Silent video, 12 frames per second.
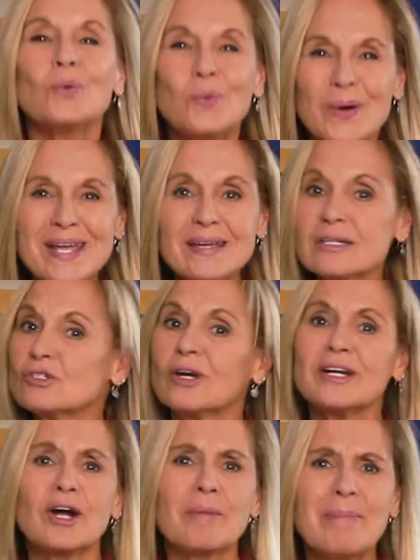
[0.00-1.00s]
We can
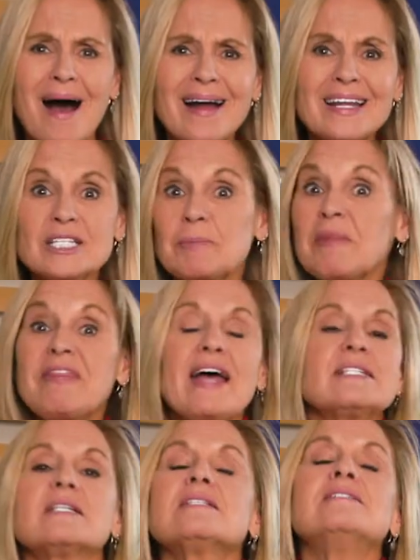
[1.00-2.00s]
train our bodies, but
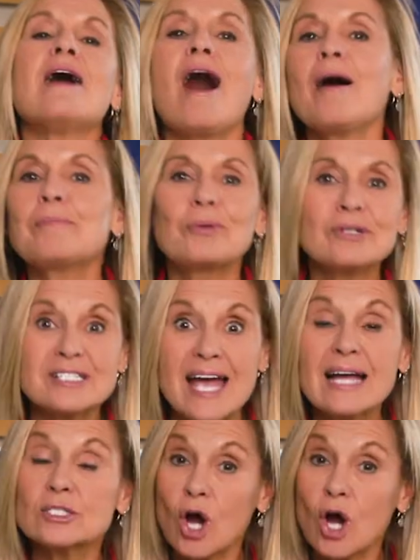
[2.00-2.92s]
that does not protect